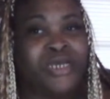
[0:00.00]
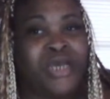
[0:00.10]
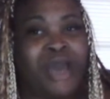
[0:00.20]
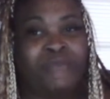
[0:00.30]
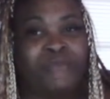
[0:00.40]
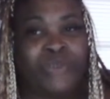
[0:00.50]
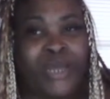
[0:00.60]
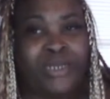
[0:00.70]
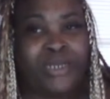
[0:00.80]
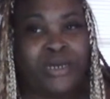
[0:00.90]
I was trying to
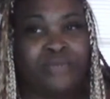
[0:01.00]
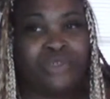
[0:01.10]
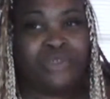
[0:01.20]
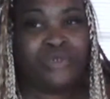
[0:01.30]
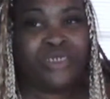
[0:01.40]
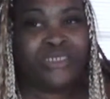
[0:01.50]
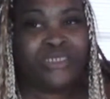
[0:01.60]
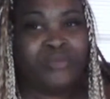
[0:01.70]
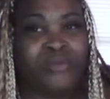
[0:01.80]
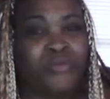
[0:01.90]
cut them short because some
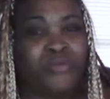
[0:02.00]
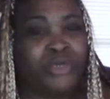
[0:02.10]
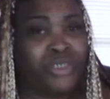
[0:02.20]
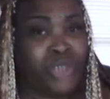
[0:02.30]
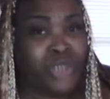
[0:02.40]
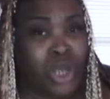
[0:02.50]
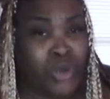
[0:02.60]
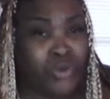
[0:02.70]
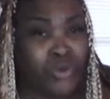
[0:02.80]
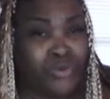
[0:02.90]
of them were a little
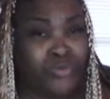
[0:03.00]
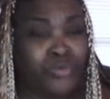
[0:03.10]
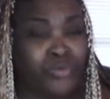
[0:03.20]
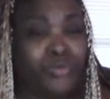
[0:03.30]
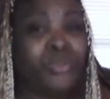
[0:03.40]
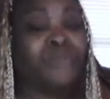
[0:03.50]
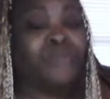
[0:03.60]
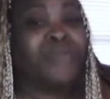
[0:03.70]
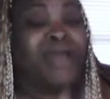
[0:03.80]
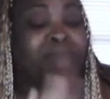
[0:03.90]
long, but
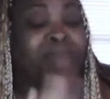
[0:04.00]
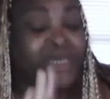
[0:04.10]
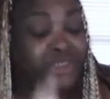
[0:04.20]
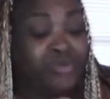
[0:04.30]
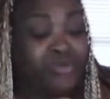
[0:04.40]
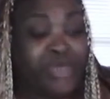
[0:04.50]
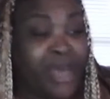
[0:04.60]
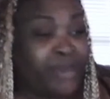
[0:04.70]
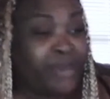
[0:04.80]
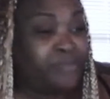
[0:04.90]
I made sure we got
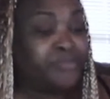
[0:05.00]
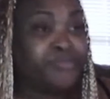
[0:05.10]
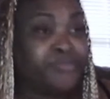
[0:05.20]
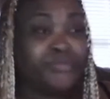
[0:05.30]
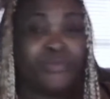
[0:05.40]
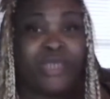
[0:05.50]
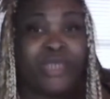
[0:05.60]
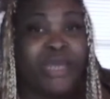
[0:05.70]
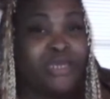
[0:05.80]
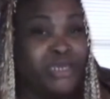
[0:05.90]
them
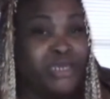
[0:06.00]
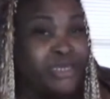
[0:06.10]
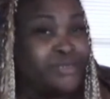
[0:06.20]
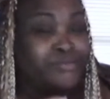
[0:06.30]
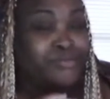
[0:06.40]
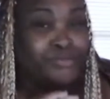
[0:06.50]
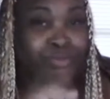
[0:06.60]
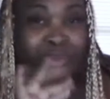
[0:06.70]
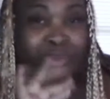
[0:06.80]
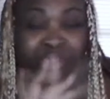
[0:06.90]
and then
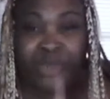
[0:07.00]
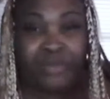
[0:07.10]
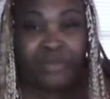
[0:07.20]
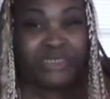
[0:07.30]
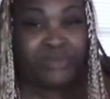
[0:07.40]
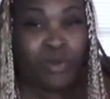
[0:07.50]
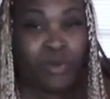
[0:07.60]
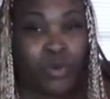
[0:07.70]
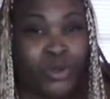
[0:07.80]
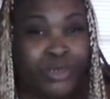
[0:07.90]
drank me some more
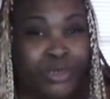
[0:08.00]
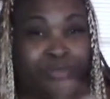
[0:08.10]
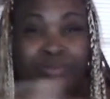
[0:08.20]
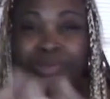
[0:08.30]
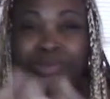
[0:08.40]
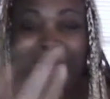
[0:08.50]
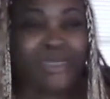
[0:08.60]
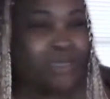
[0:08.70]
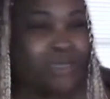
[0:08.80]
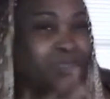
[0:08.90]
water, try to
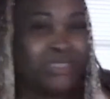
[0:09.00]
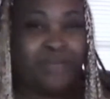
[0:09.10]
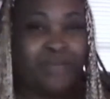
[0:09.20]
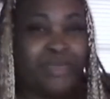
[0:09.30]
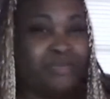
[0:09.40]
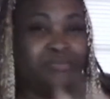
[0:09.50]
clean my stomach.